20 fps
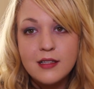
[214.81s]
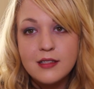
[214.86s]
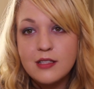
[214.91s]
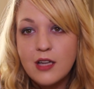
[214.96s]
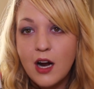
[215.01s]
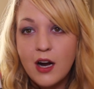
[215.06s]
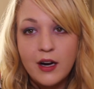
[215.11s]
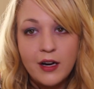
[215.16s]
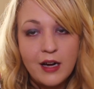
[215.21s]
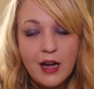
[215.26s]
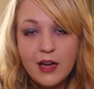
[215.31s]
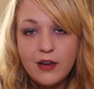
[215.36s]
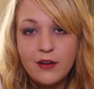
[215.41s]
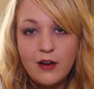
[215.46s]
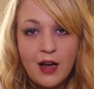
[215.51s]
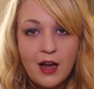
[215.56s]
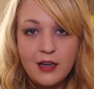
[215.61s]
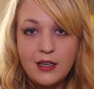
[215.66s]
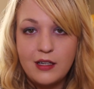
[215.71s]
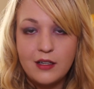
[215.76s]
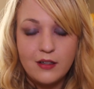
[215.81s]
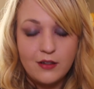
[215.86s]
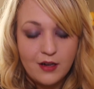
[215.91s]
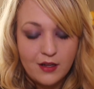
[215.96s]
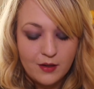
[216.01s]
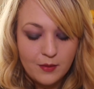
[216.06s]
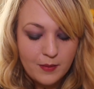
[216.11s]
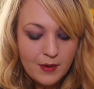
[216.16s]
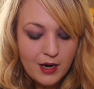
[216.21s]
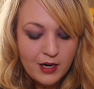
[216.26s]
Sorry, I did not need
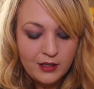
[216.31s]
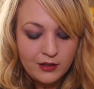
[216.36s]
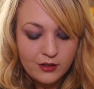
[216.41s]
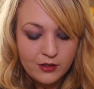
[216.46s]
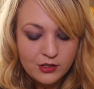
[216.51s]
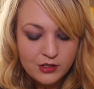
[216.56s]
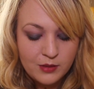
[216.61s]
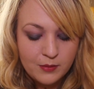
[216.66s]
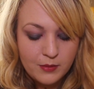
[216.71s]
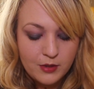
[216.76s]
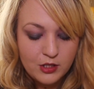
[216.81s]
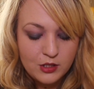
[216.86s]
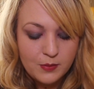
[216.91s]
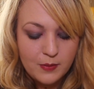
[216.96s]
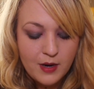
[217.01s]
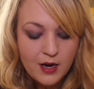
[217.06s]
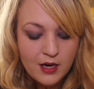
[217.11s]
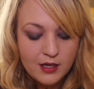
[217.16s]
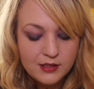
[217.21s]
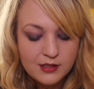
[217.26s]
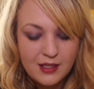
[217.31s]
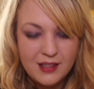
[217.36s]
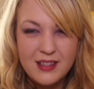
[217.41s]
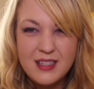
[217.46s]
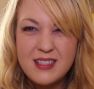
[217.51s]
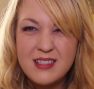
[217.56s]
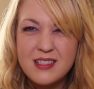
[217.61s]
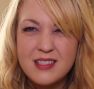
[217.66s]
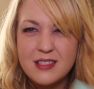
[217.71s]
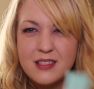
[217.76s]
another body lotion, Birchbox. And
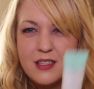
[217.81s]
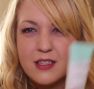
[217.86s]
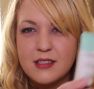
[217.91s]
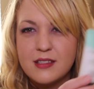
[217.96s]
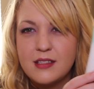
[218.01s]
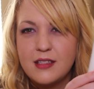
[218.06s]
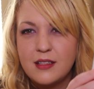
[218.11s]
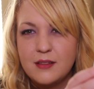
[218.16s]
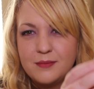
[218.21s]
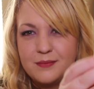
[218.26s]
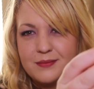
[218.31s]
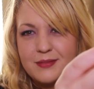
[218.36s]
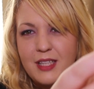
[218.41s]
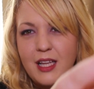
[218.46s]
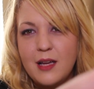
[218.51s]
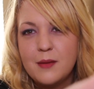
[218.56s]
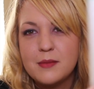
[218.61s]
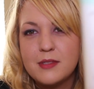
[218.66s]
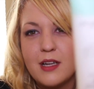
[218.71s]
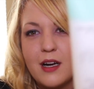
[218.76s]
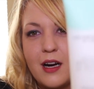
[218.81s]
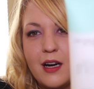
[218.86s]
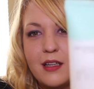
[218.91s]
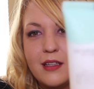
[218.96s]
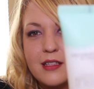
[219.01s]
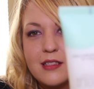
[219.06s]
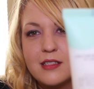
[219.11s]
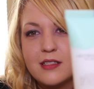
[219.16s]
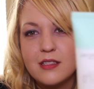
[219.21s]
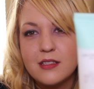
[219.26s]
this just looks, I'm sorry,
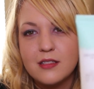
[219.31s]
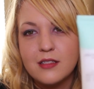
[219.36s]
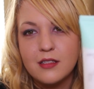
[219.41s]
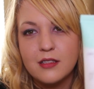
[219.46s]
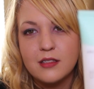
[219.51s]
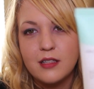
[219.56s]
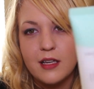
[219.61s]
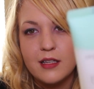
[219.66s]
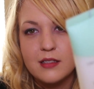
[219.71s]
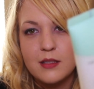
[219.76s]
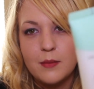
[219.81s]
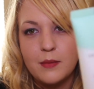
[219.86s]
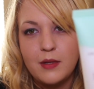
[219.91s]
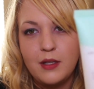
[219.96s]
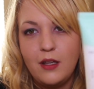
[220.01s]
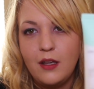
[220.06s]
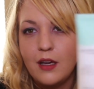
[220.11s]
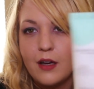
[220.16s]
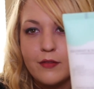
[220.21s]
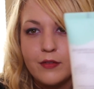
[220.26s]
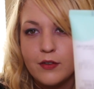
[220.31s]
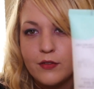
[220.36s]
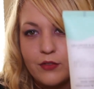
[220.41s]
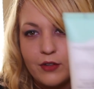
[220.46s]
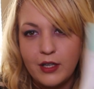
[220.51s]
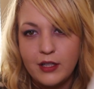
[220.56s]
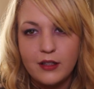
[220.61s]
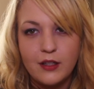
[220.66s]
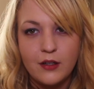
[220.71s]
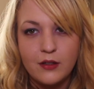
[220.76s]
this just looks like something you get for
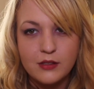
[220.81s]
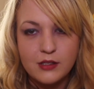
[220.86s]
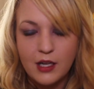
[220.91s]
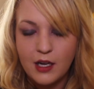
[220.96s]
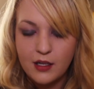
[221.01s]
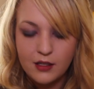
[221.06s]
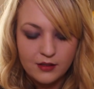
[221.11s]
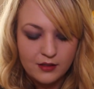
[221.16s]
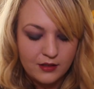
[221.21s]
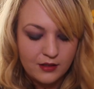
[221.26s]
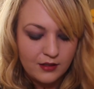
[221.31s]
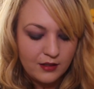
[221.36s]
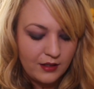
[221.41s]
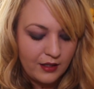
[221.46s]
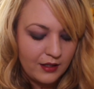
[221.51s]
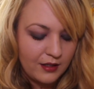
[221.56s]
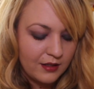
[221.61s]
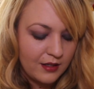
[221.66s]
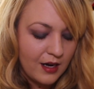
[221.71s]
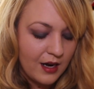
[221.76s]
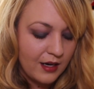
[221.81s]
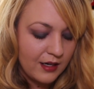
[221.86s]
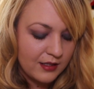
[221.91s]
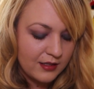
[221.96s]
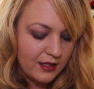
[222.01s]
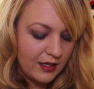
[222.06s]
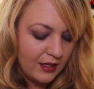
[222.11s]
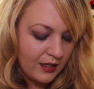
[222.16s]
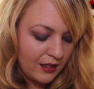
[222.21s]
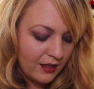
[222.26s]
free at the hotel. Like, not
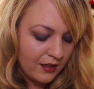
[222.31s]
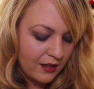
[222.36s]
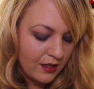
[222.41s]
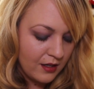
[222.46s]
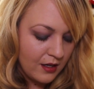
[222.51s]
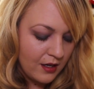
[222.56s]
exciting.